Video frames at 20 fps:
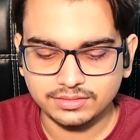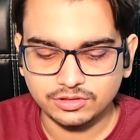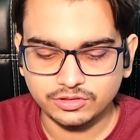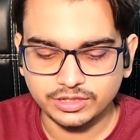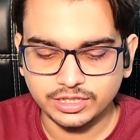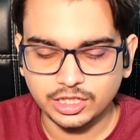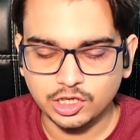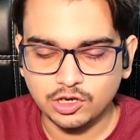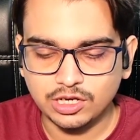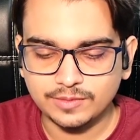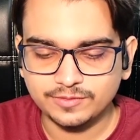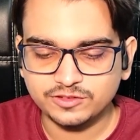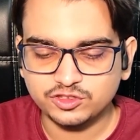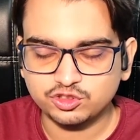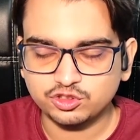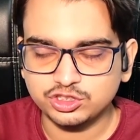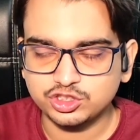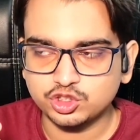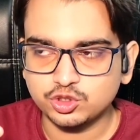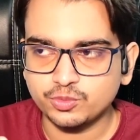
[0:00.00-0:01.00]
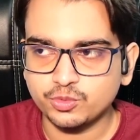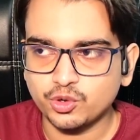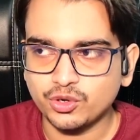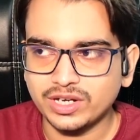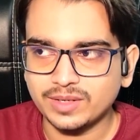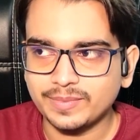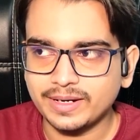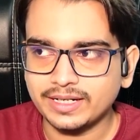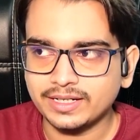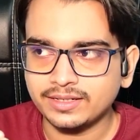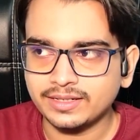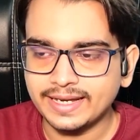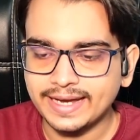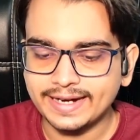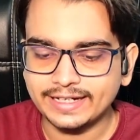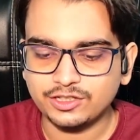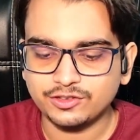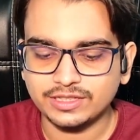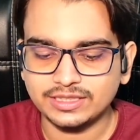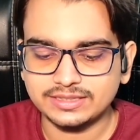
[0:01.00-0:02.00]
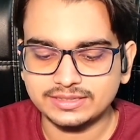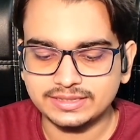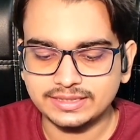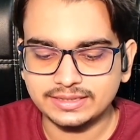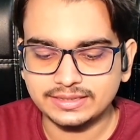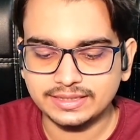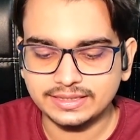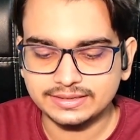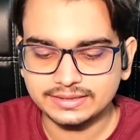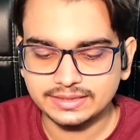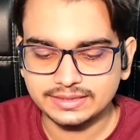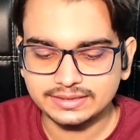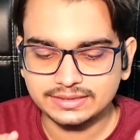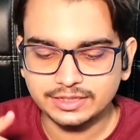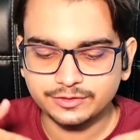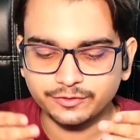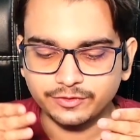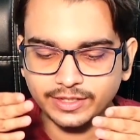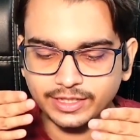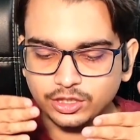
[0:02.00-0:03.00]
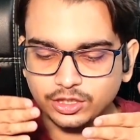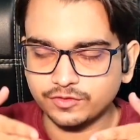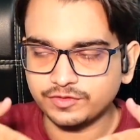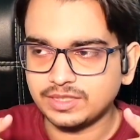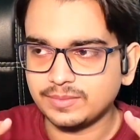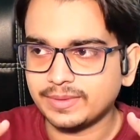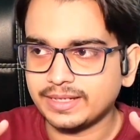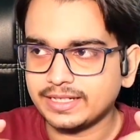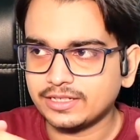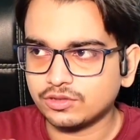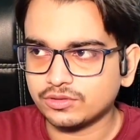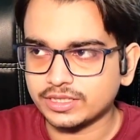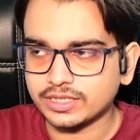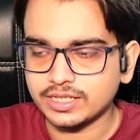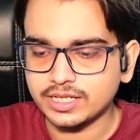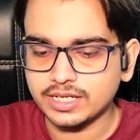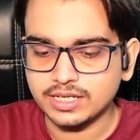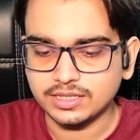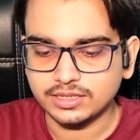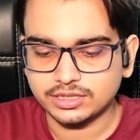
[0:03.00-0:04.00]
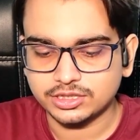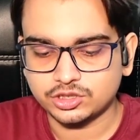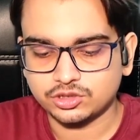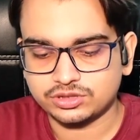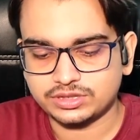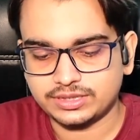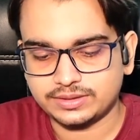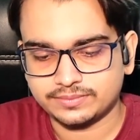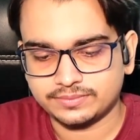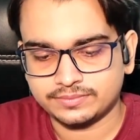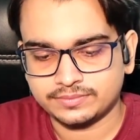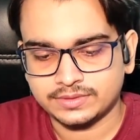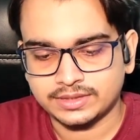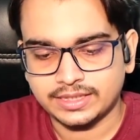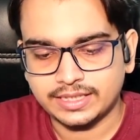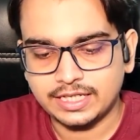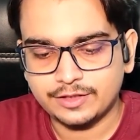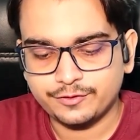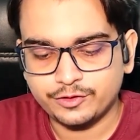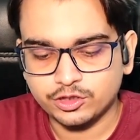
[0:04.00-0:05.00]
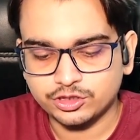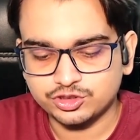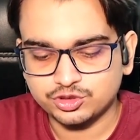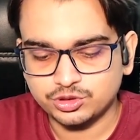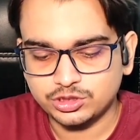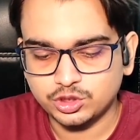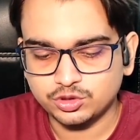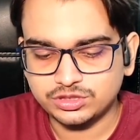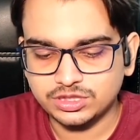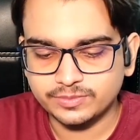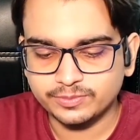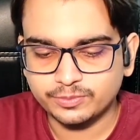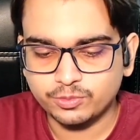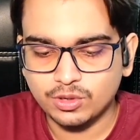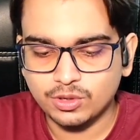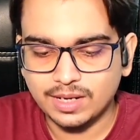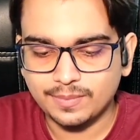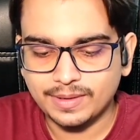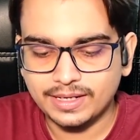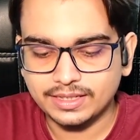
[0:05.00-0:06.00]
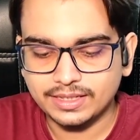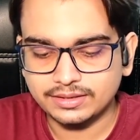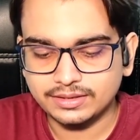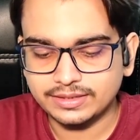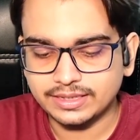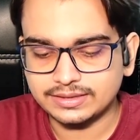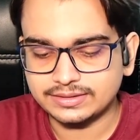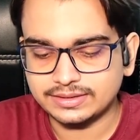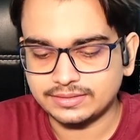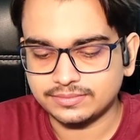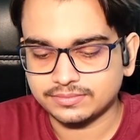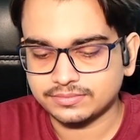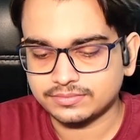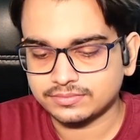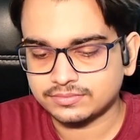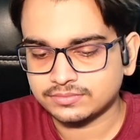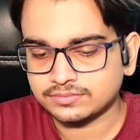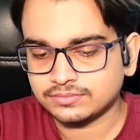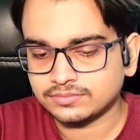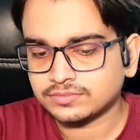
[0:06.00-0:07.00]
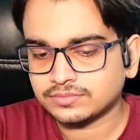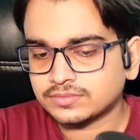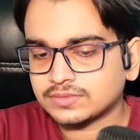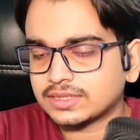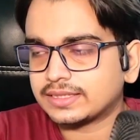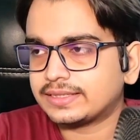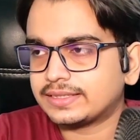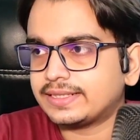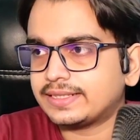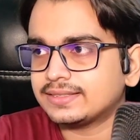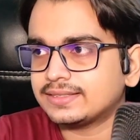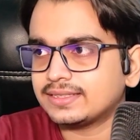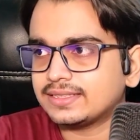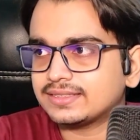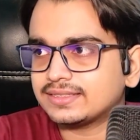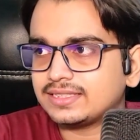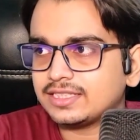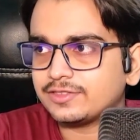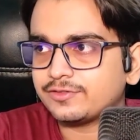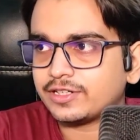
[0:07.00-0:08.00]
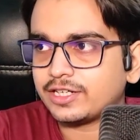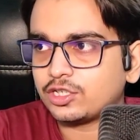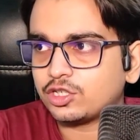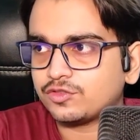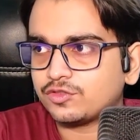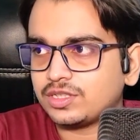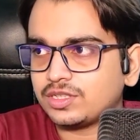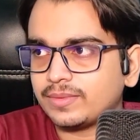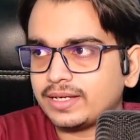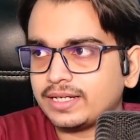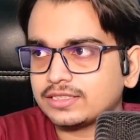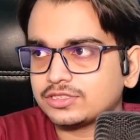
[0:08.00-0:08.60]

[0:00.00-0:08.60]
Okay, now I've switched to polar pattern and you can see this is the front of the mic. Okay. So see, if you're using polar pattern, then see, this is the front of the mic.